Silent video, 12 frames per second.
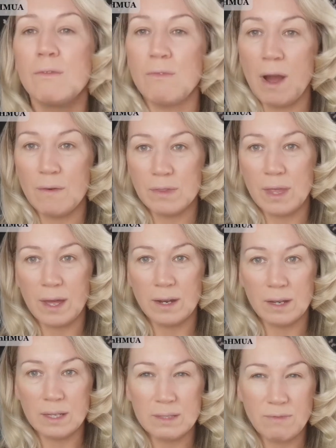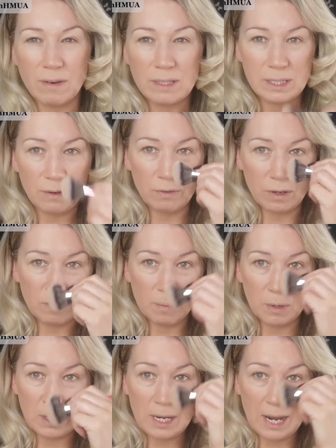rather than, it's very different. If you
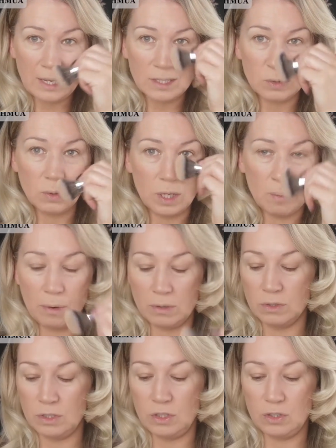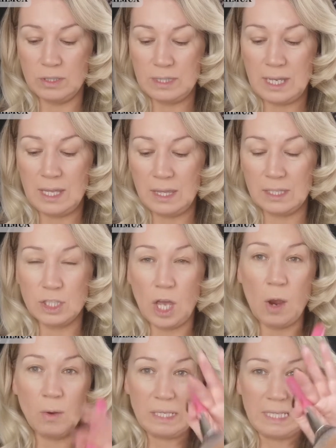put it next to one of your bronzers, you'll see the
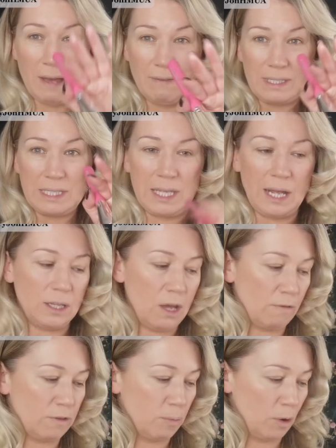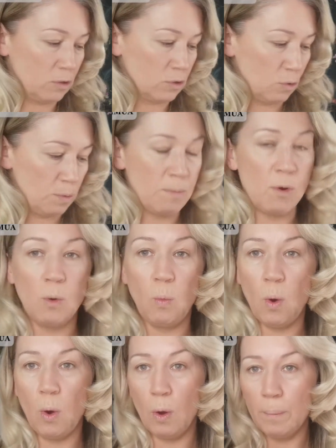tone is ever so slightly off. Your bronzer will be more
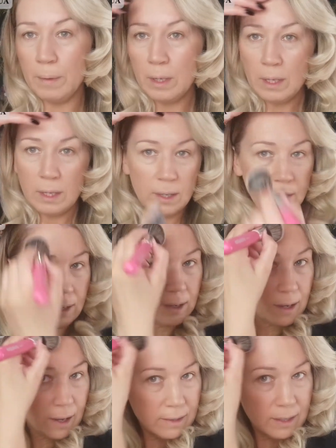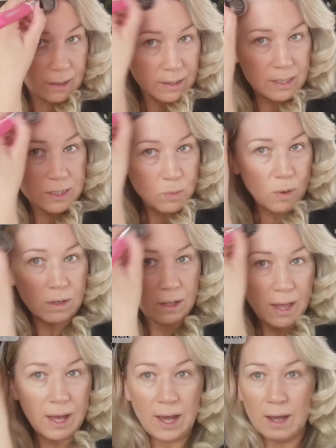warm, and then this one
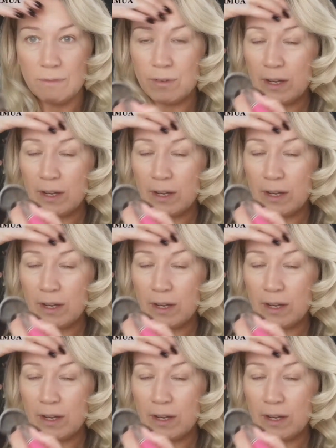will have